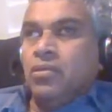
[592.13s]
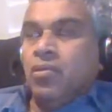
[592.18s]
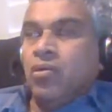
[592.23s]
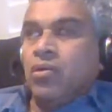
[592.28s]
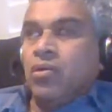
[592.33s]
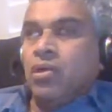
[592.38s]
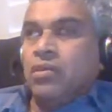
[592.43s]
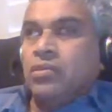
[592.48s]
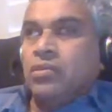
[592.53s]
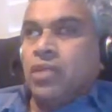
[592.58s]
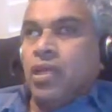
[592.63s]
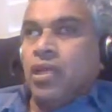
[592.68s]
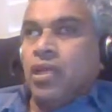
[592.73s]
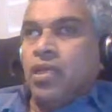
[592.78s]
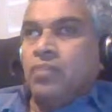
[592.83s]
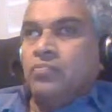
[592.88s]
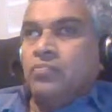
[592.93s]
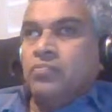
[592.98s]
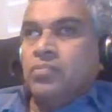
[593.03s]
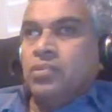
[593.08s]
local
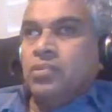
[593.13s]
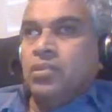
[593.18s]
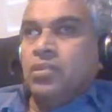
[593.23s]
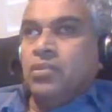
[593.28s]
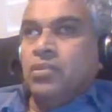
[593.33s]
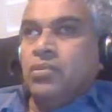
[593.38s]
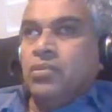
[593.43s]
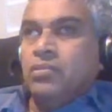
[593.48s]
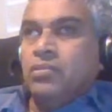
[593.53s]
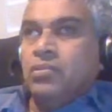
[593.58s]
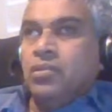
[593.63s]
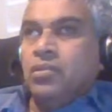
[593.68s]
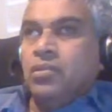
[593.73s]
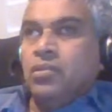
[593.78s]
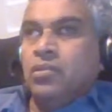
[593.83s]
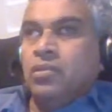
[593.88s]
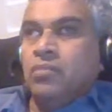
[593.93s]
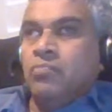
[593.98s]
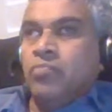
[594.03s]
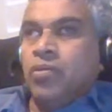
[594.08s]
time,
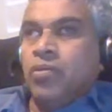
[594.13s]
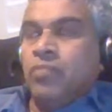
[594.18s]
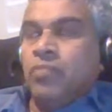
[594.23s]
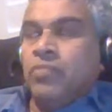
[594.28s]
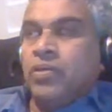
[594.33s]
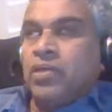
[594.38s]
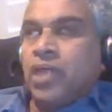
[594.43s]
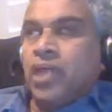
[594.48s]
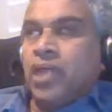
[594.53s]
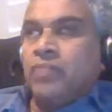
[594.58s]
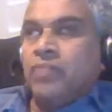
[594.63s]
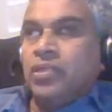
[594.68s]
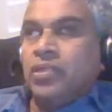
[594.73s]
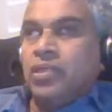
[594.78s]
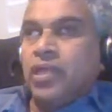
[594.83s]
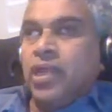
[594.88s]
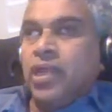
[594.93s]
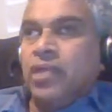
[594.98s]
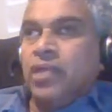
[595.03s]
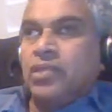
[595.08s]
the proper time,
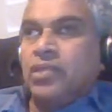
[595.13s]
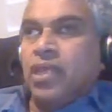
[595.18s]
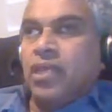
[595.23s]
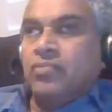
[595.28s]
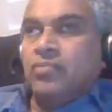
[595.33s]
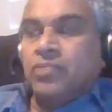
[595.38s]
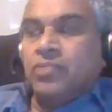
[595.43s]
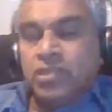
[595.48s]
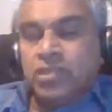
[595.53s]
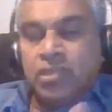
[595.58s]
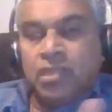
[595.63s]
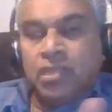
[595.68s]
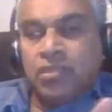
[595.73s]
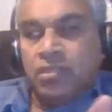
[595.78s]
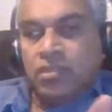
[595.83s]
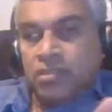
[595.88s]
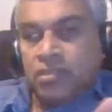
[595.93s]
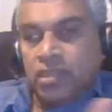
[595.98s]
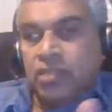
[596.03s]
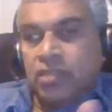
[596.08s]
the real time. These are
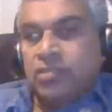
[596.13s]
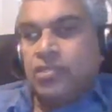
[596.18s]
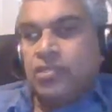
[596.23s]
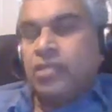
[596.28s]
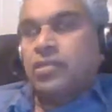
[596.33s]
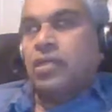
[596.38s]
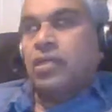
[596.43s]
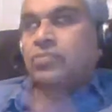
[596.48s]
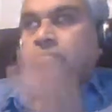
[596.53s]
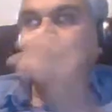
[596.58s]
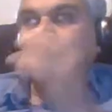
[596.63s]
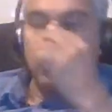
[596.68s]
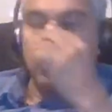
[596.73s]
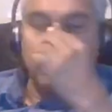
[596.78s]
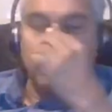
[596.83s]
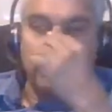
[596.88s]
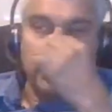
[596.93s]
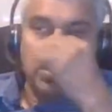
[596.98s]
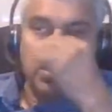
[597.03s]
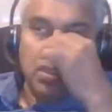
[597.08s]
the things that comes out
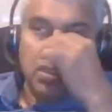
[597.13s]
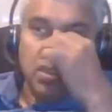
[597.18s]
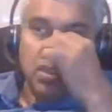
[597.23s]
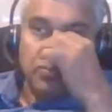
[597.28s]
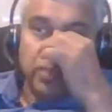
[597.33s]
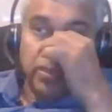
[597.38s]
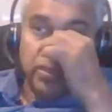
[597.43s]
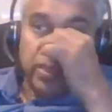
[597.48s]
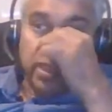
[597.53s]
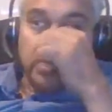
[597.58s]
of it. But